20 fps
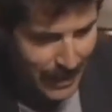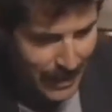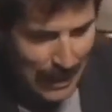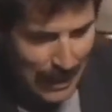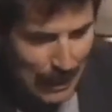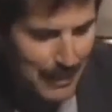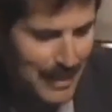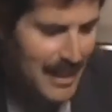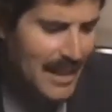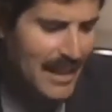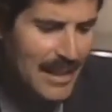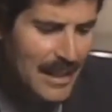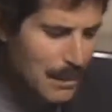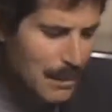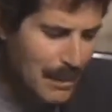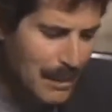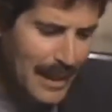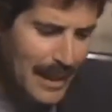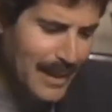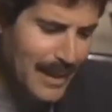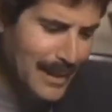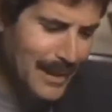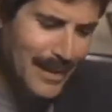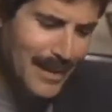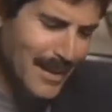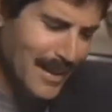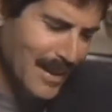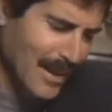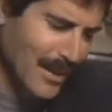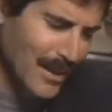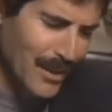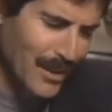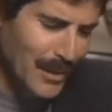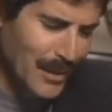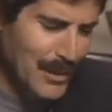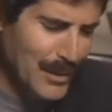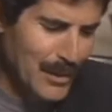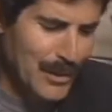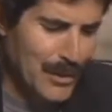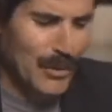I'm an independent thinker,
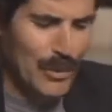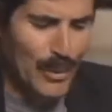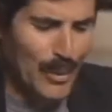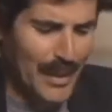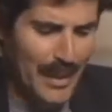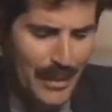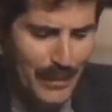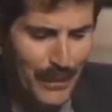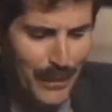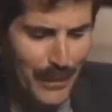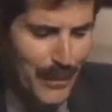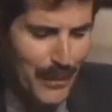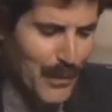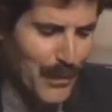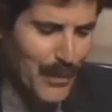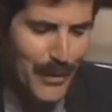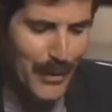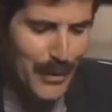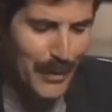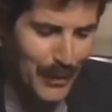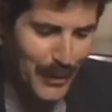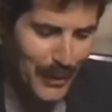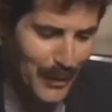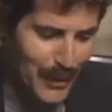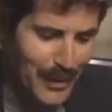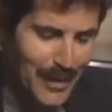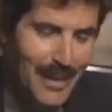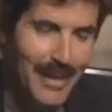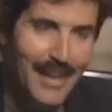intuitive, thorough.